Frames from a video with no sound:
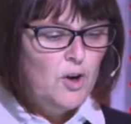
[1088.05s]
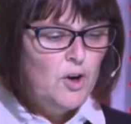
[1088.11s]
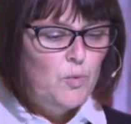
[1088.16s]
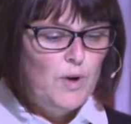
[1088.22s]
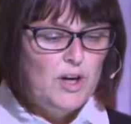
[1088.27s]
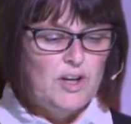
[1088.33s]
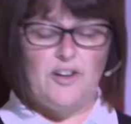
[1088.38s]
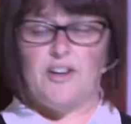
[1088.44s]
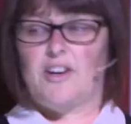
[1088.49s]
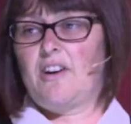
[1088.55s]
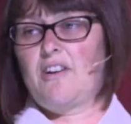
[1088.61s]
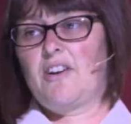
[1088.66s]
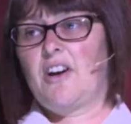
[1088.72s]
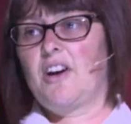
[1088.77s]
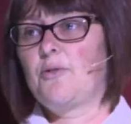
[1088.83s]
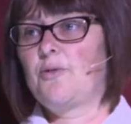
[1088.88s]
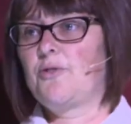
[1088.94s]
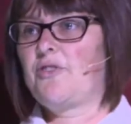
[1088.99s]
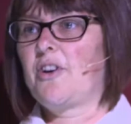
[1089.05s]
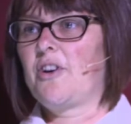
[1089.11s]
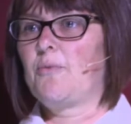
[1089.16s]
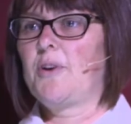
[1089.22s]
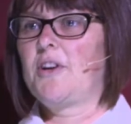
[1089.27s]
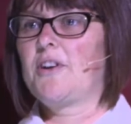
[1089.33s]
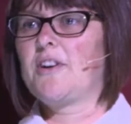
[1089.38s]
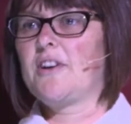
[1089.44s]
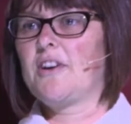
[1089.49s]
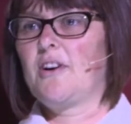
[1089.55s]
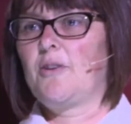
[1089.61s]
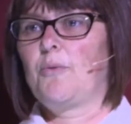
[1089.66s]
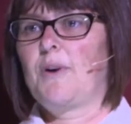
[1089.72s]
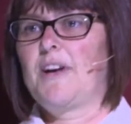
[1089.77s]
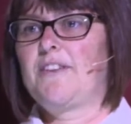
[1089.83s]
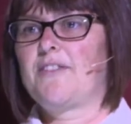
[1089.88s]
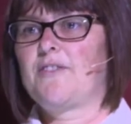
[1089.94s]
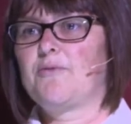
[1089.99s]
We're looking at our culture, we're looking at our
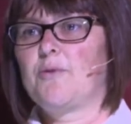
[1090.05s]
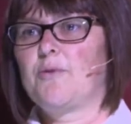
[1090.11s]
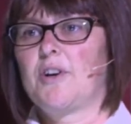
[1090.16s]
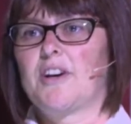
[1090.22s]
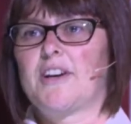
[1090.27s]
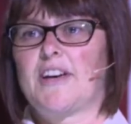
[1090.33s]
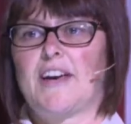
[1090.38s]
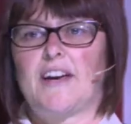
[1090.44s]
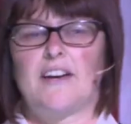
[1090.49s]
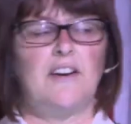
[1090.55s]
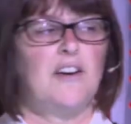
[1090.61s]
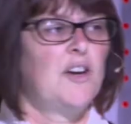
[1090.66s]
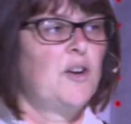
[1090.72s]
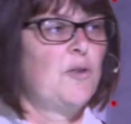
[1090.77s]
ways of working.